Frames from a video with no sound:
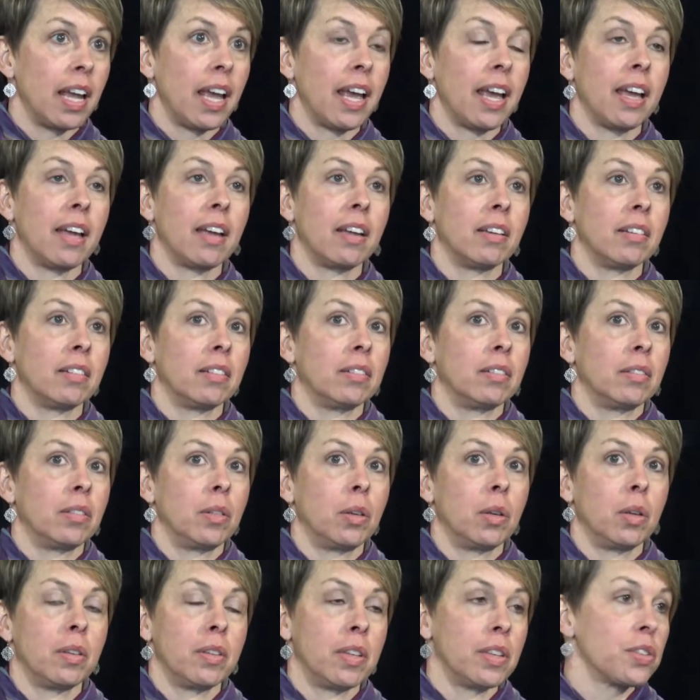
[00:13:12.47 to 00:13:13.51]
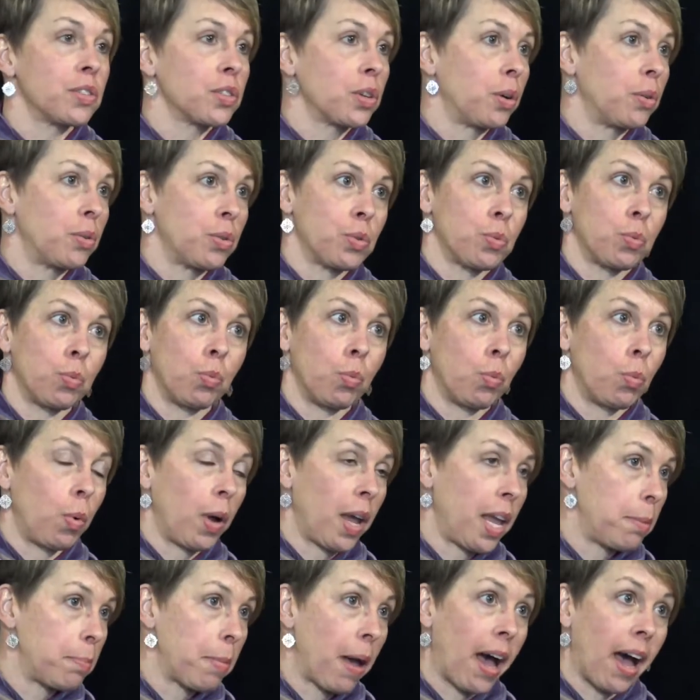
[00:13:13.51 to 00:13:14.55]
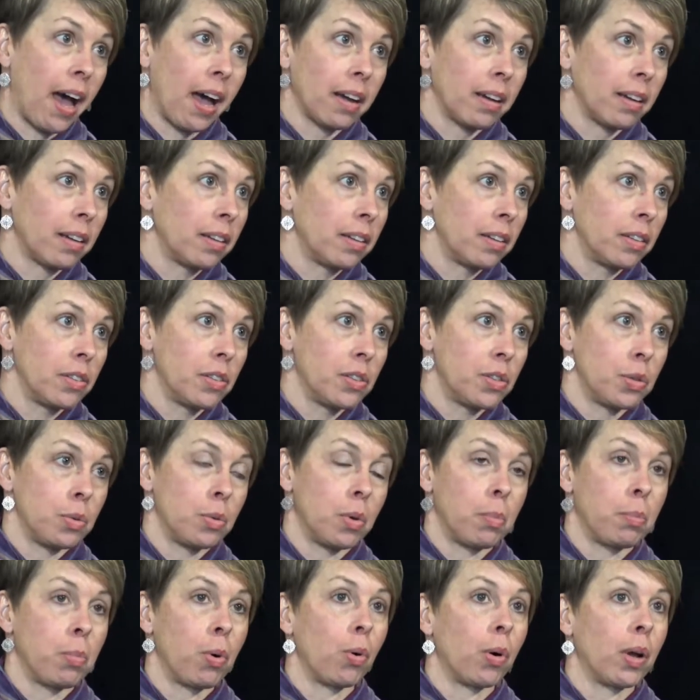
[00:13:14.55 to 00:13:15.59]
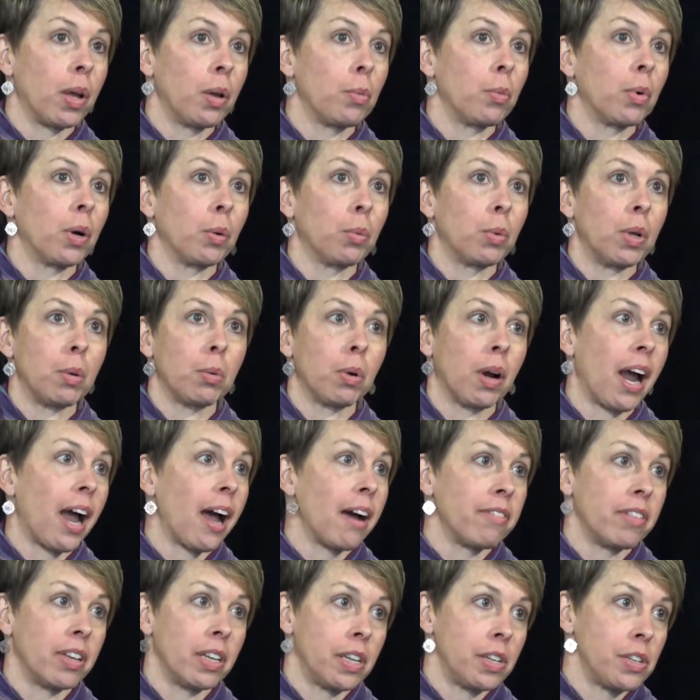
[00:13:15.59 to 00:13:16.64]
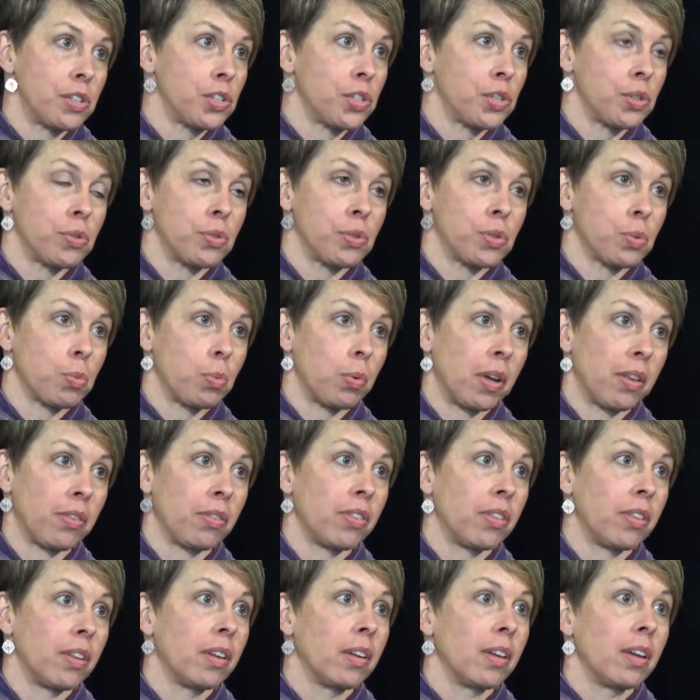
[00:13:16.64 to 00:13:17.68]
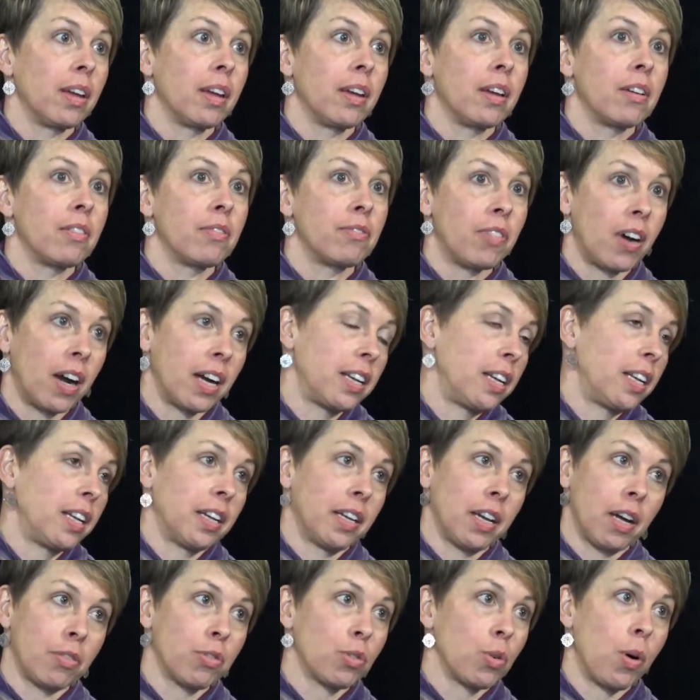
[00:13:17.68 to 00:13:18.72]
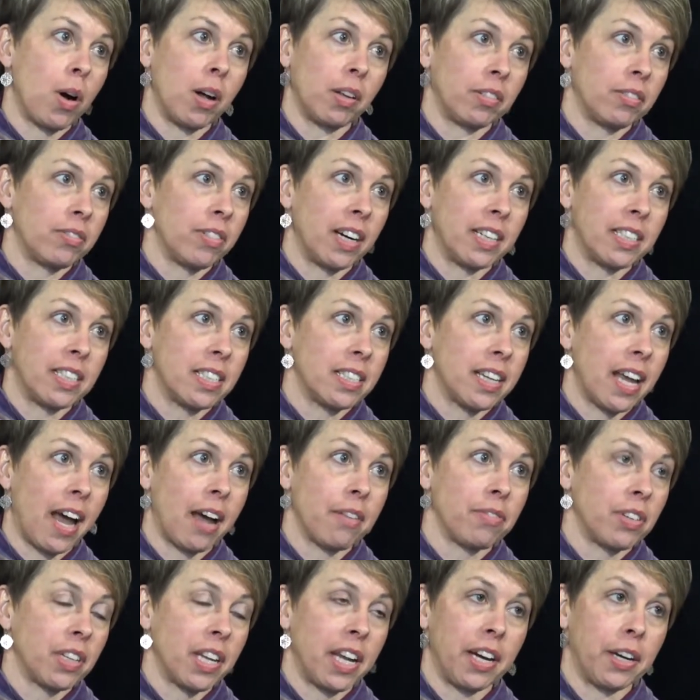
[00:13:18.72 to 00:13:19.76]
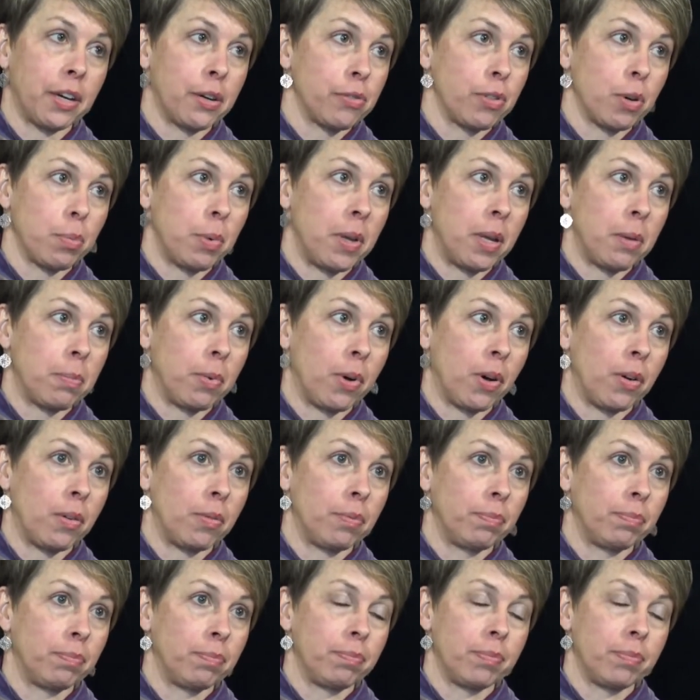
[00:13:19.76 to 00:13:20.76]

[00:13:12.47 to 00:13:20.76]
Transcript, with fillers: and this goes way back to a point where we were having issues with finding enough qualified staff to care for people.